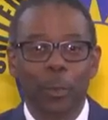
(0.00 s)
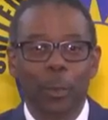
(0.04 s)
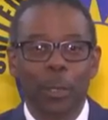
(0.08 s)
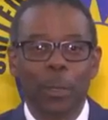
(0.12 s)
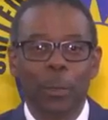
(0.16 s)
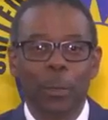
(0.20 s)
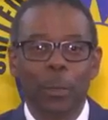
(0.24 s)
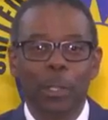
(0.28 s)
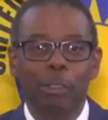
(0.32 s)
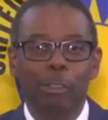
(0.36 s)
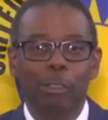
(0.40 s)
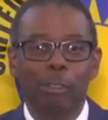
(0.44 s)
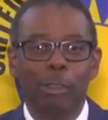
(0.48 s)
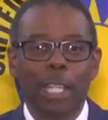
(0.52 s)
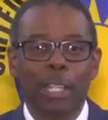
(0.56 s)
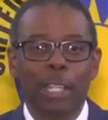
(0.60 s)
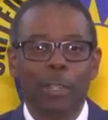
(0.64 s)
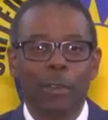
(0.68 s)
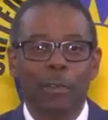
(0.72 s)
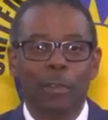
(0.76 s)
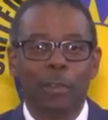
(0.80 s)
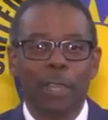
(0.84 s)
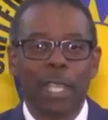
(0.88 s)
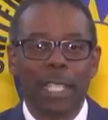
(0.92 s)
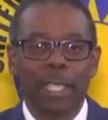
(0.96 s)
we will
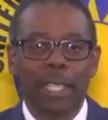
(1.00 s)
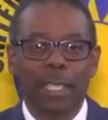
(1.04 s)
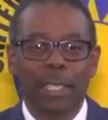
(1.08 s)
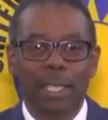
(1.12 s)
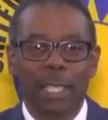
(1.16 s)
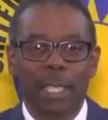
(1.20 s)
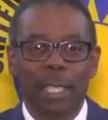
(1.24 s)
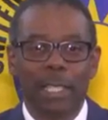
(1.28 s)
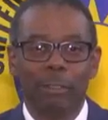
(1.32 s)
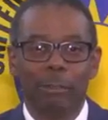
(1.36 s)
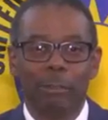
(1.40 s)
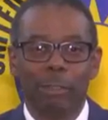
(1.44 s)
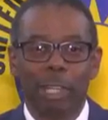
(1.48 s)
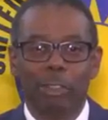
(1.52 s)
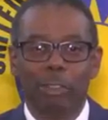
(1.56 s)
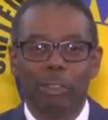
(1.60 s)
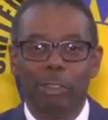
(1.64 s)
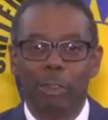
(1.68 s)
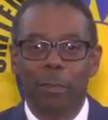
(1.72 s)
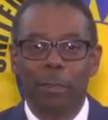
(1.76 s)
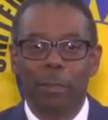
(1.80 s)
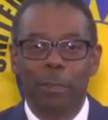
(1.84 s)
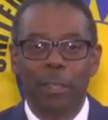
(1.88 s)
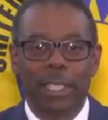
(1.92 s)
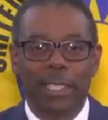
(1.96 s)
renovate and
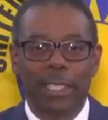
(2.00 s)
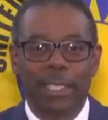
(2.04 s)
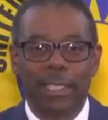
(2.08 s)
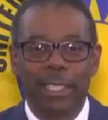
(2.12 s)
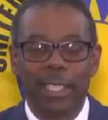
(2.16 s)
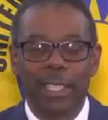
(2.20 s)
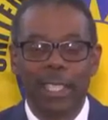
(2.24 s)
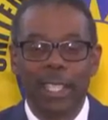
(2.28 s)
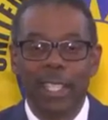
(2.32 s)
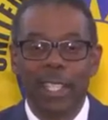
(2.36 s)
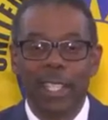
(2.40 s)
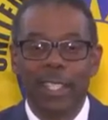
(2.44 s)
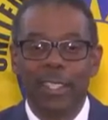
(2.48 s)
retrofit